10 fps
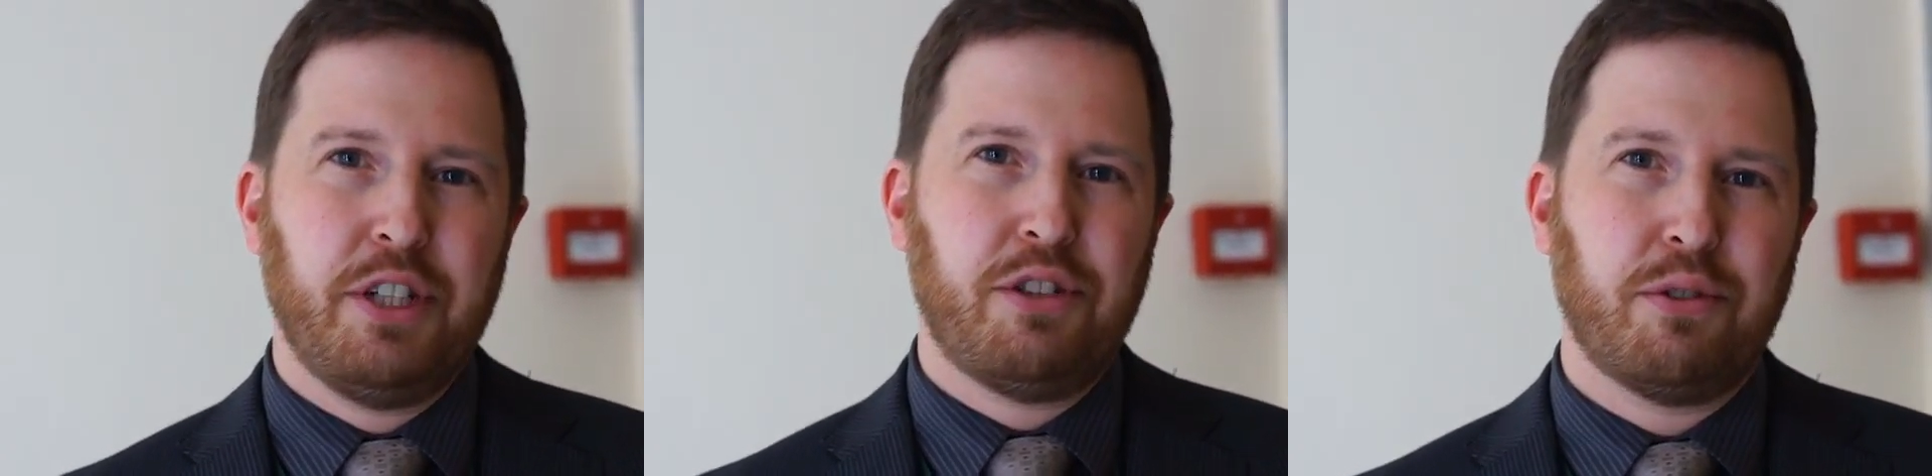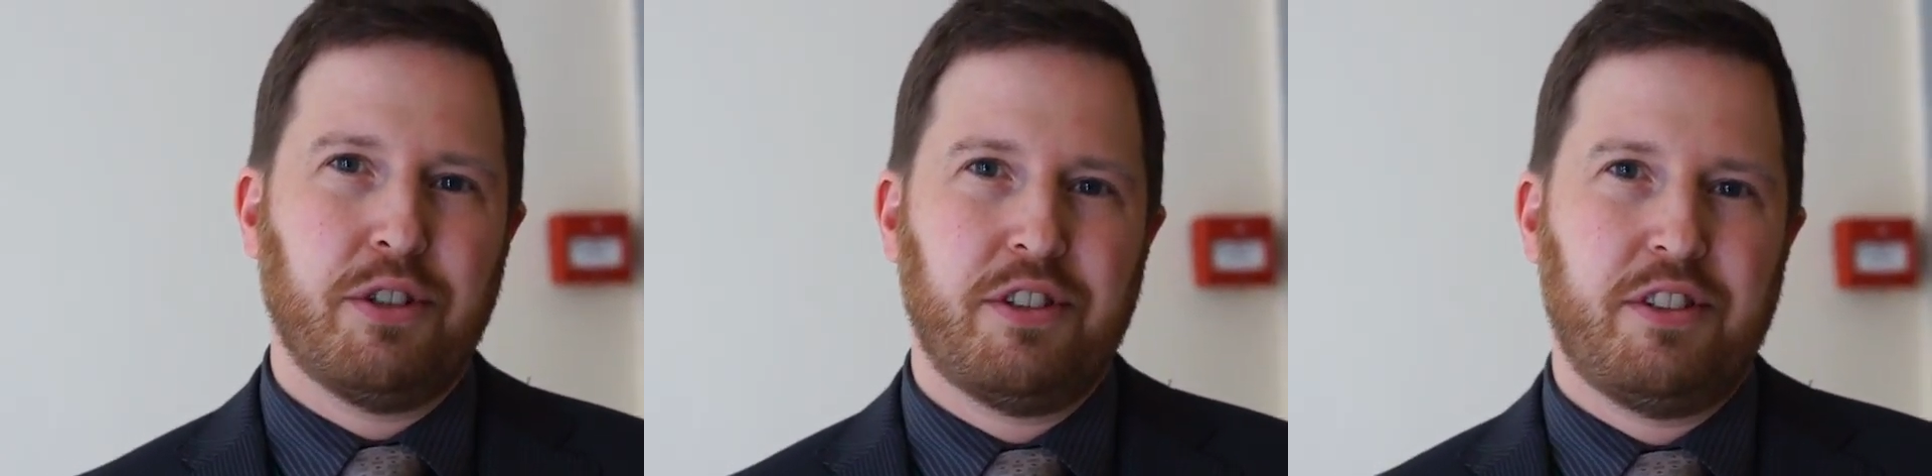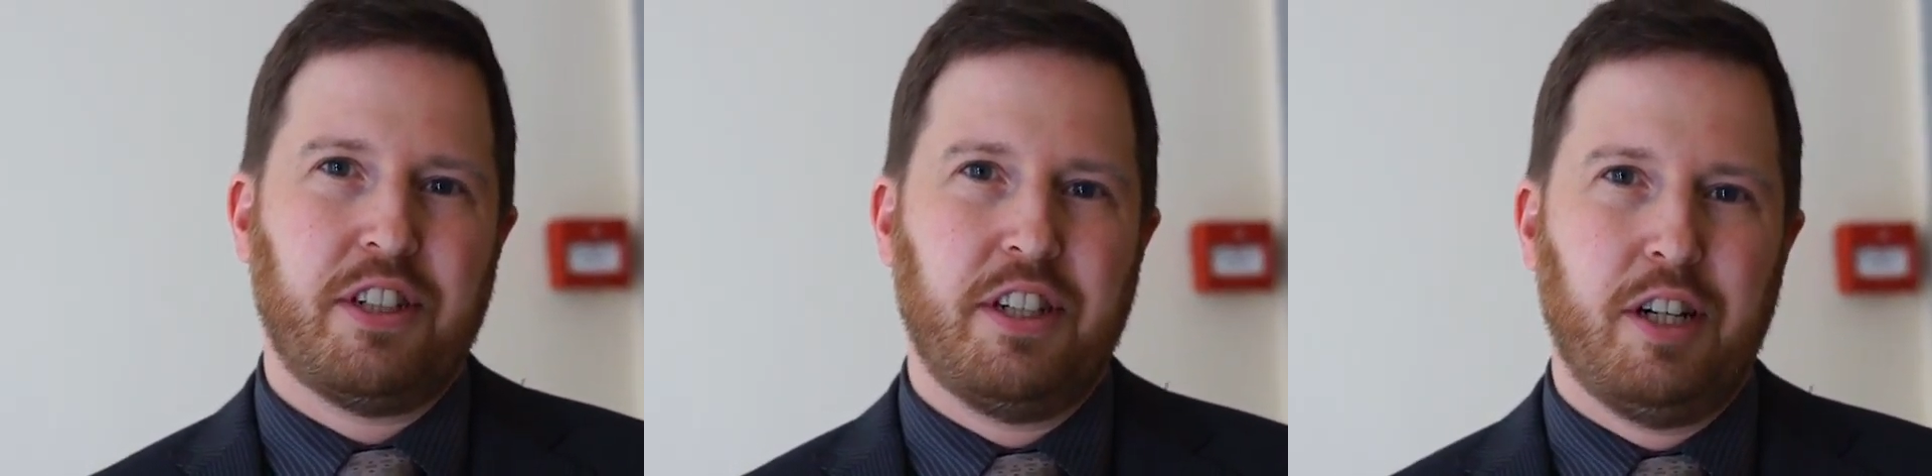
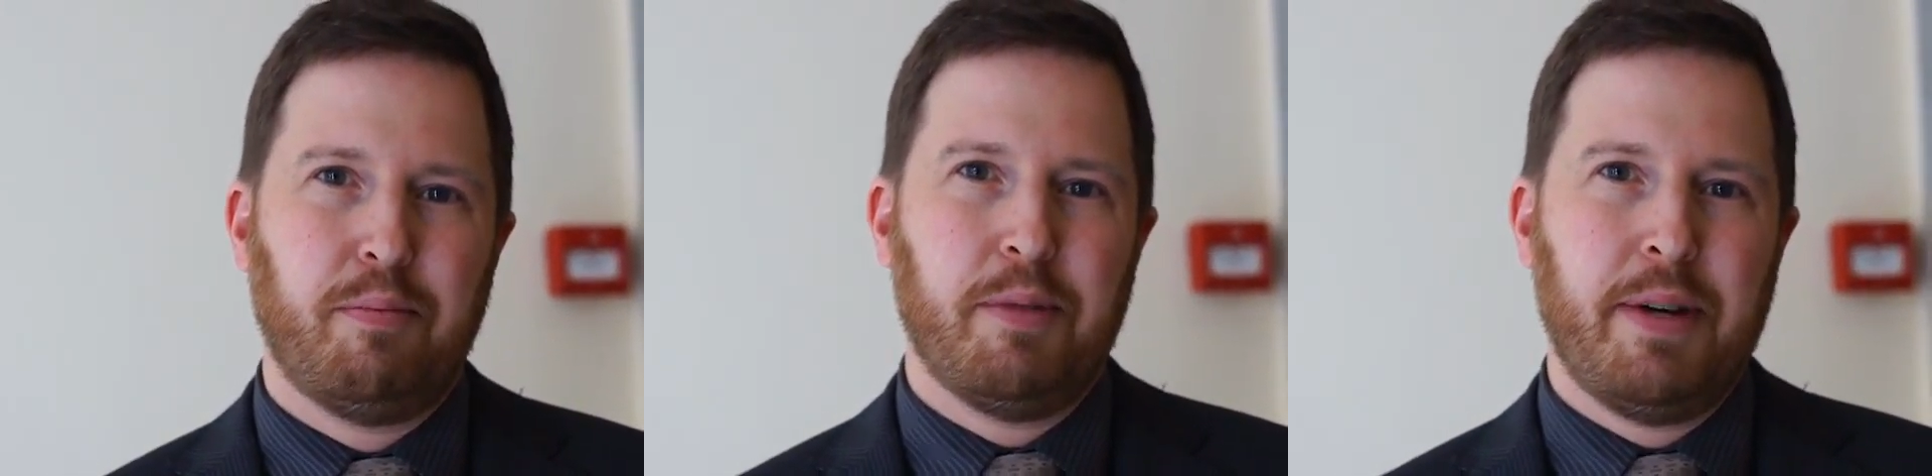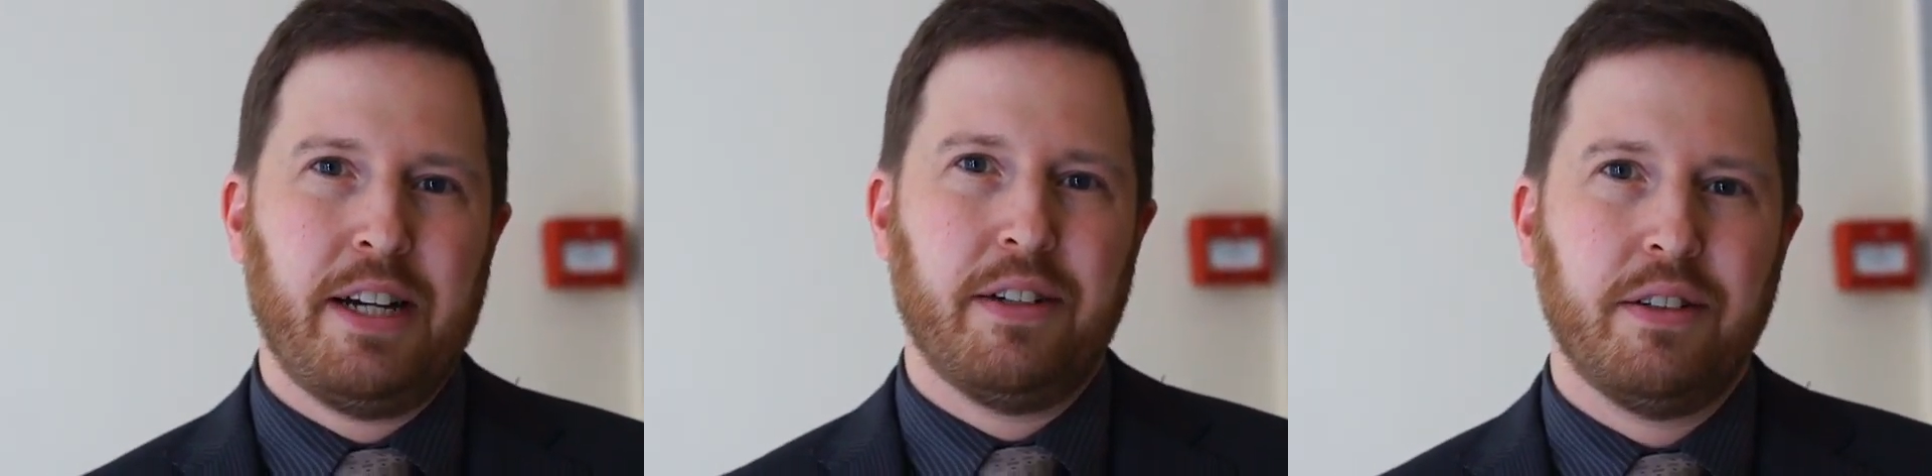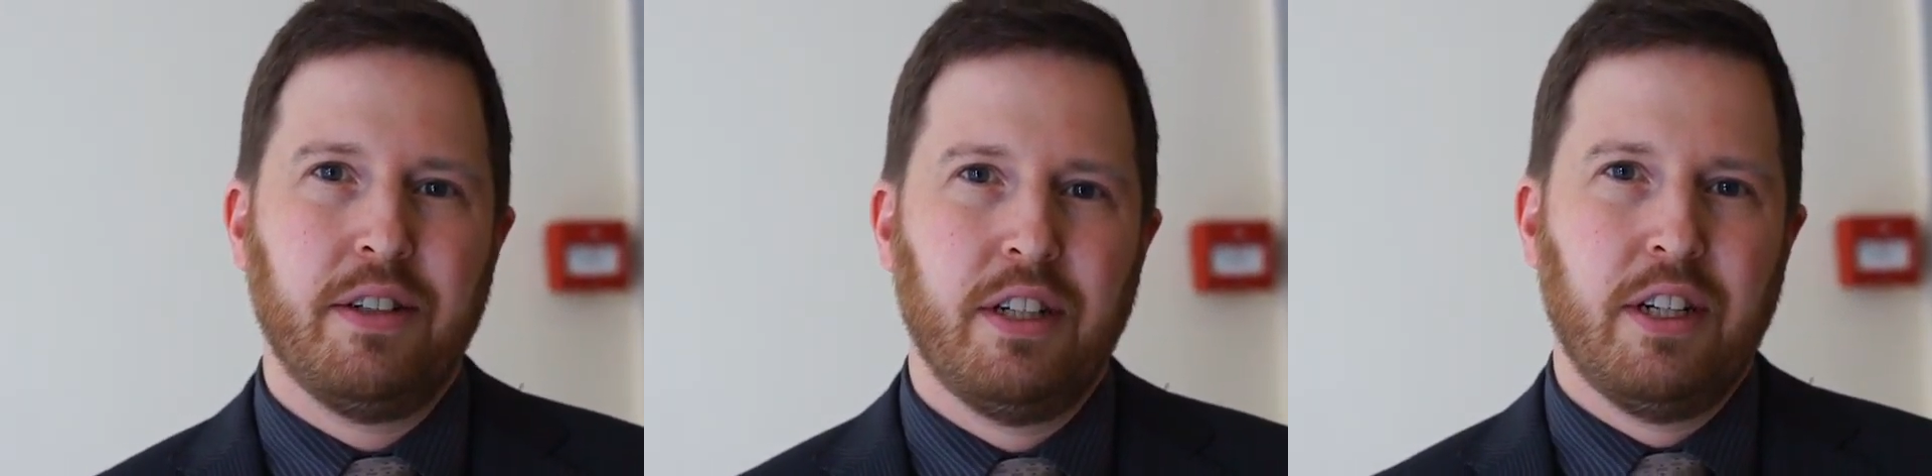resources that can help them out.
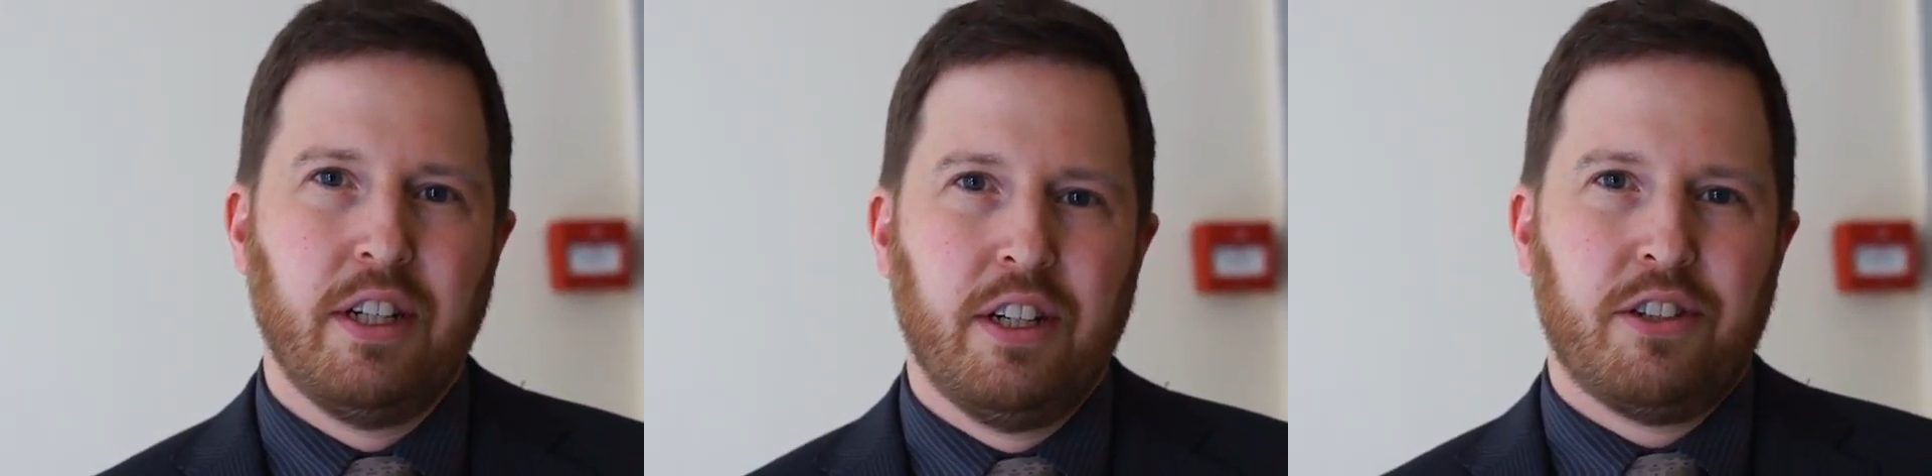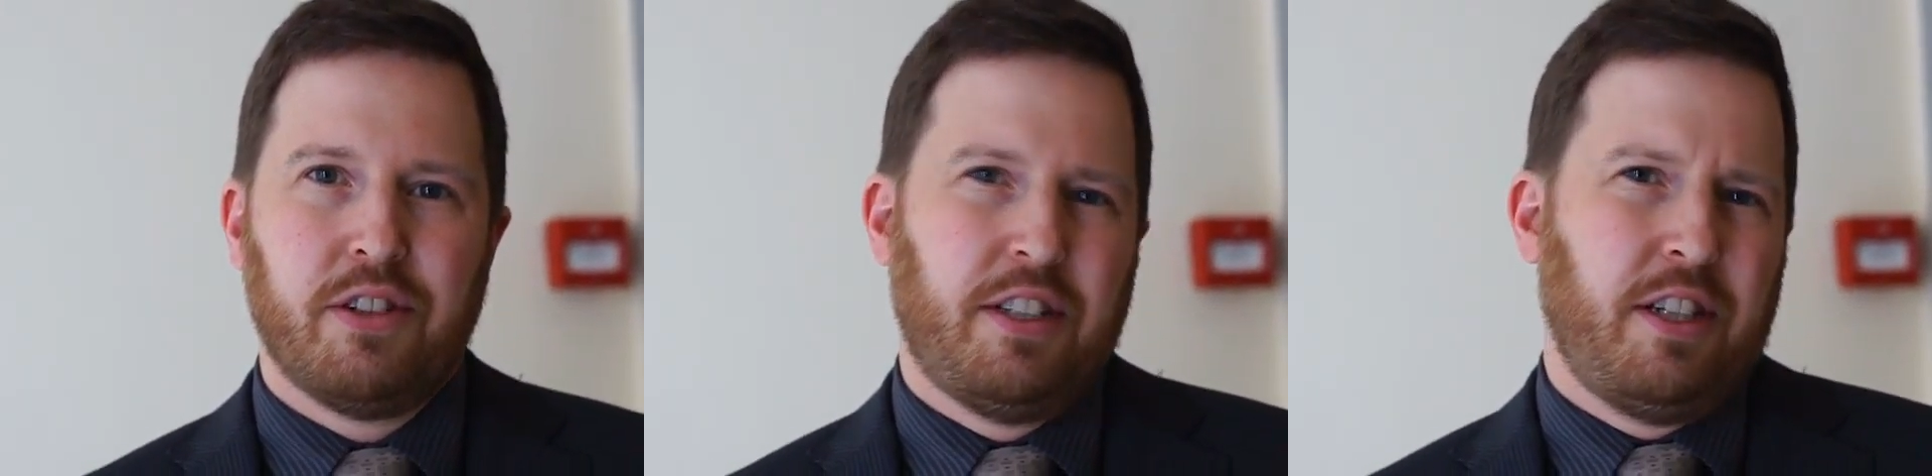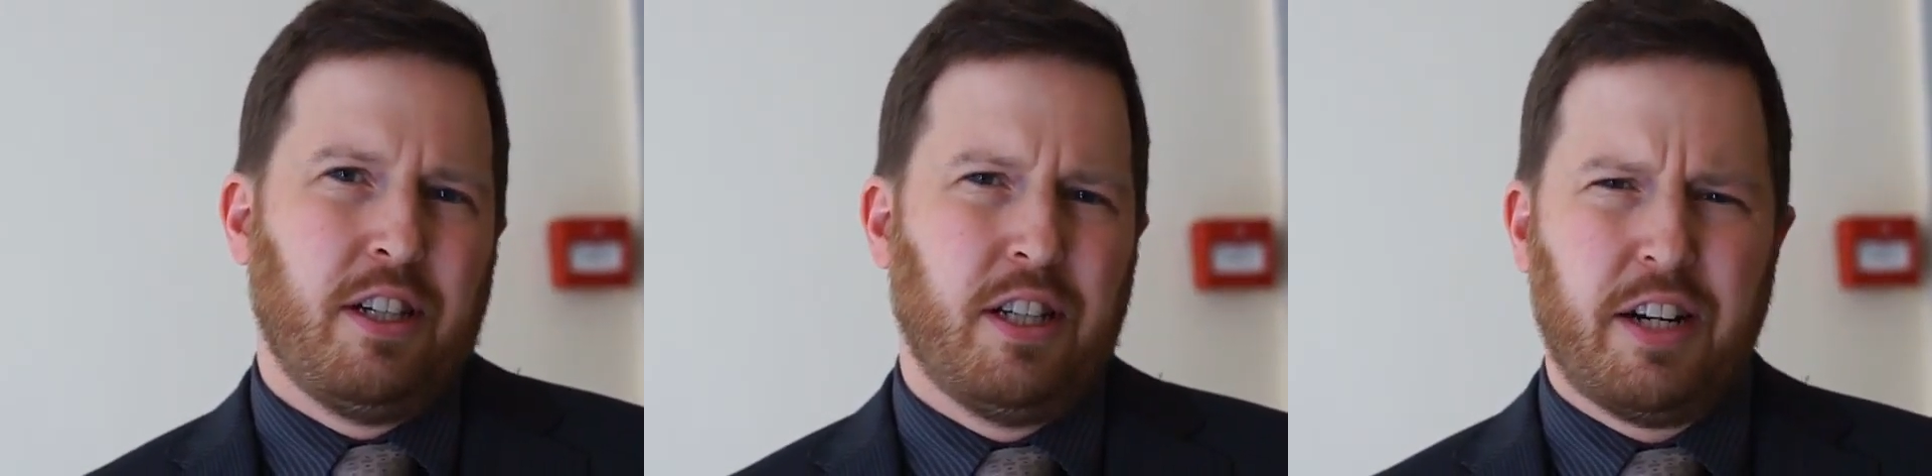So I
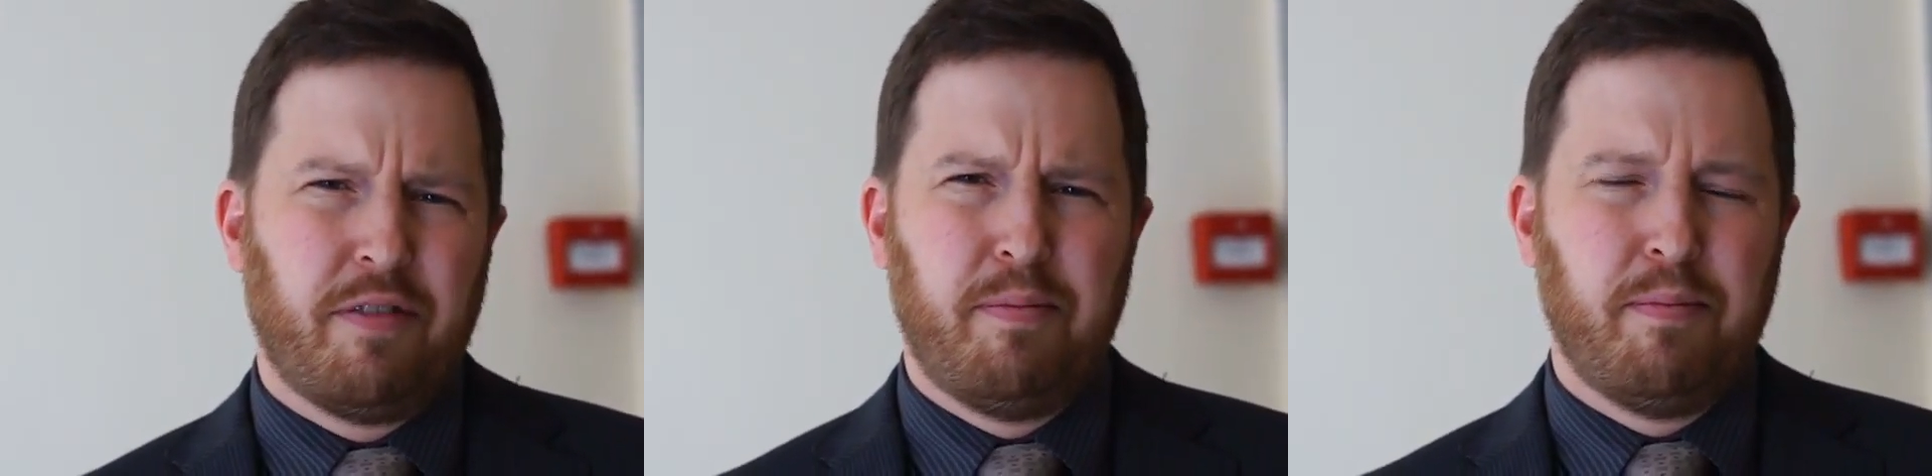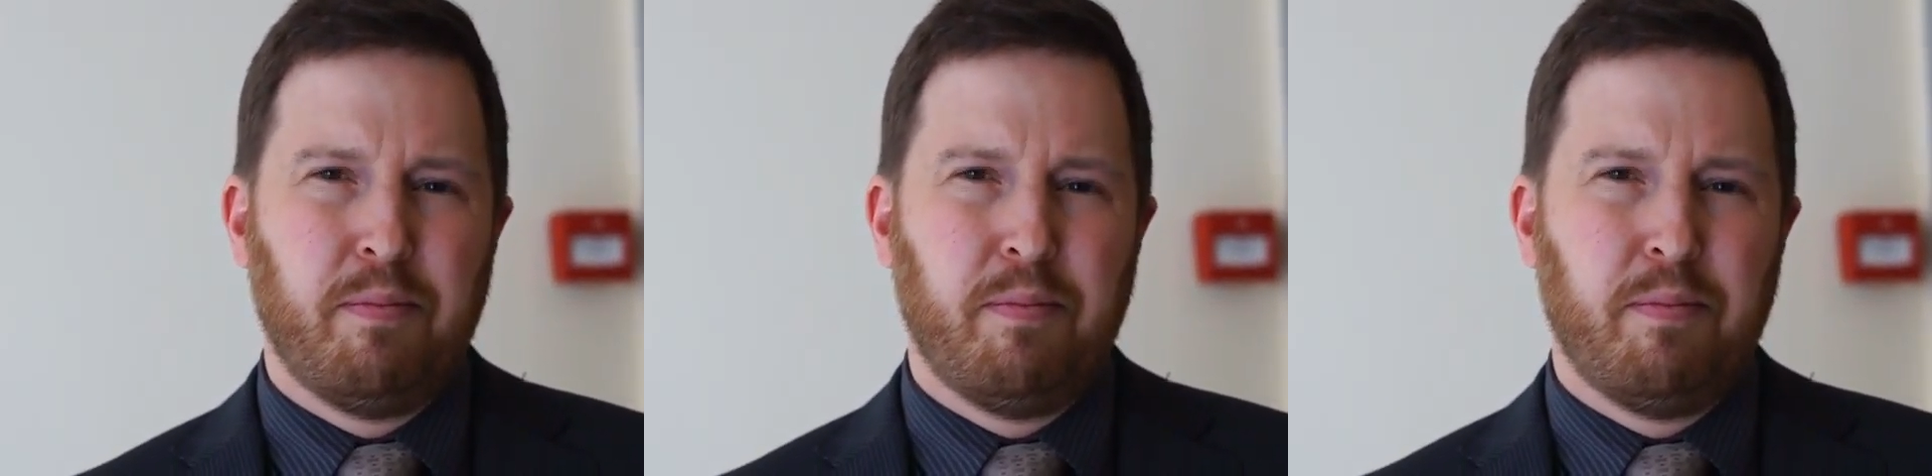see a lot of